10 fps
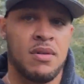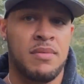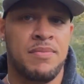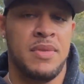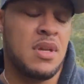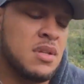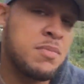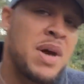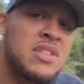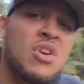it
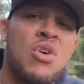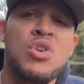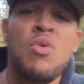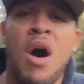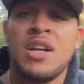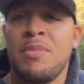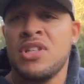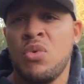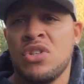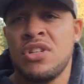depends on who you are,
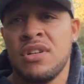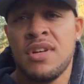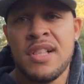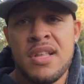depends on what your,